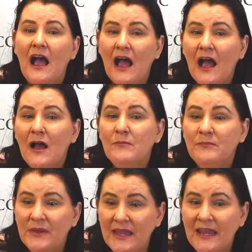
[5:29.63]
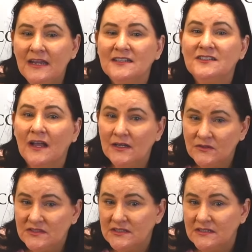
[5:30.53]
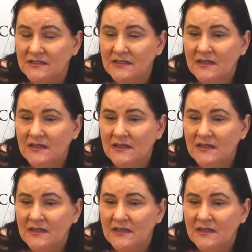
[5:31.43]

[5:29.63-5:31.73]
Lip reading: are being diluted.